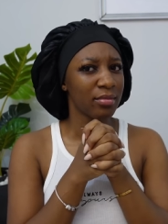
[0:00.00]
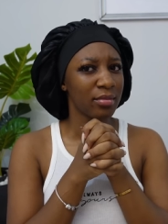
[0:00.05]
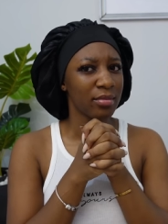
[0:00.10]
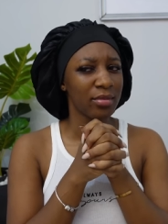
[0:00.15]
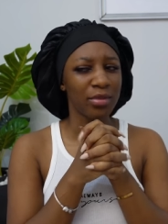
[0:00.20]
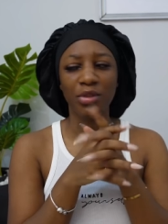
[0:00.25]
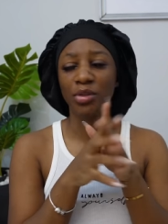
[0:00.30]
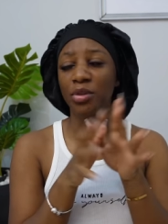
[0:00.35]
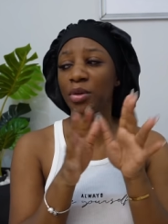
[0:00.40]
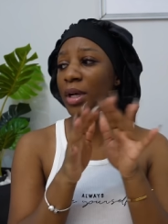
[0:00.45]

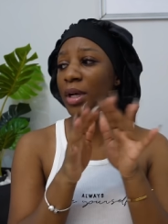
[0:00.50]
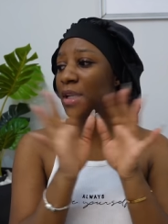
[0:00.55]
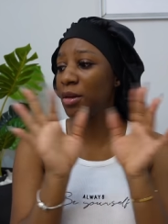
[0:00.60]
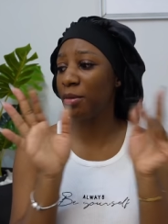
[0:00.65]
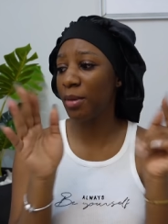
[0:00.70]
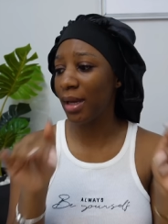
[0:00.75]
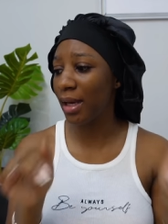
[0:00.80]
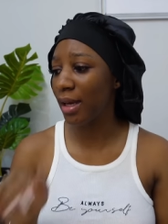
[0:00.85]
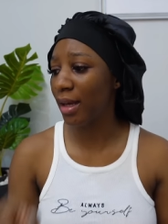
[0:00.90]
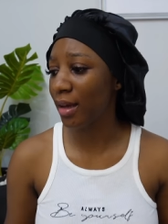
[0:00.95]
so
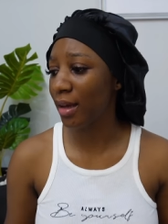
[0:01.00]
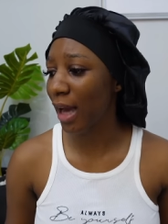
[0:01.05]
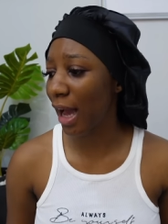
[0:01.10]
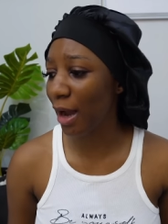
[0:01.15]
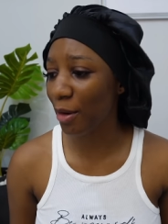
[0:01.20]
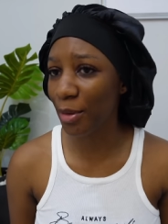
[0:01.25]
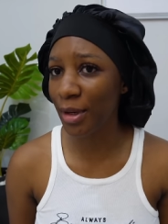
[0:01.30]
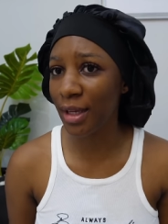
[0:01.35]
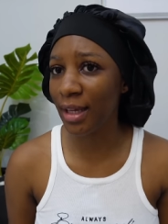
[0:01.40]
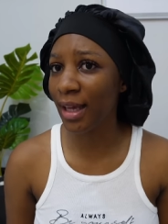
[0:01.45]
anyway i
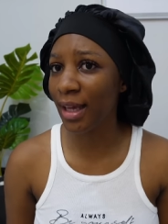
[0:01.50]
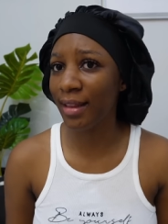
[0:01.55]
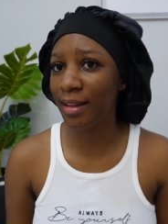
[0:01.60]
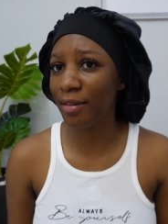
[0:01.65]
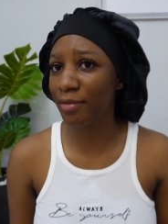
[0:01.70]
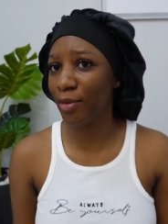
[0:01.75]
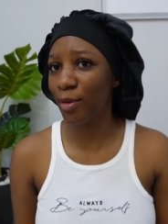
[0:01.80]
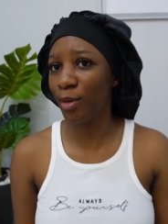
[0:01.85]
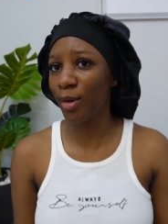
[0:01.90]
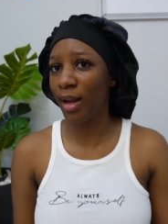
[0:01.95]
couldn't get the
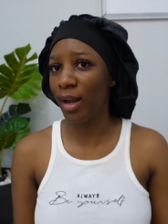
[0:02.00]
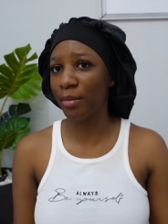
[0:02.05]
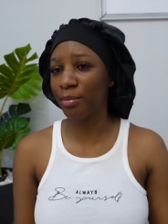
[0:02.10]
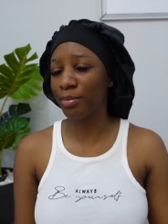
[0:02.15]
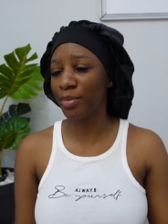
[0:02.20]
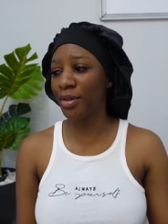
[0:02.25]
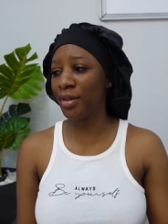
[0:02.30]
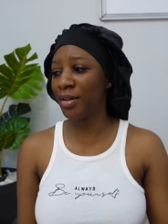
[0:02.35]
floor lamp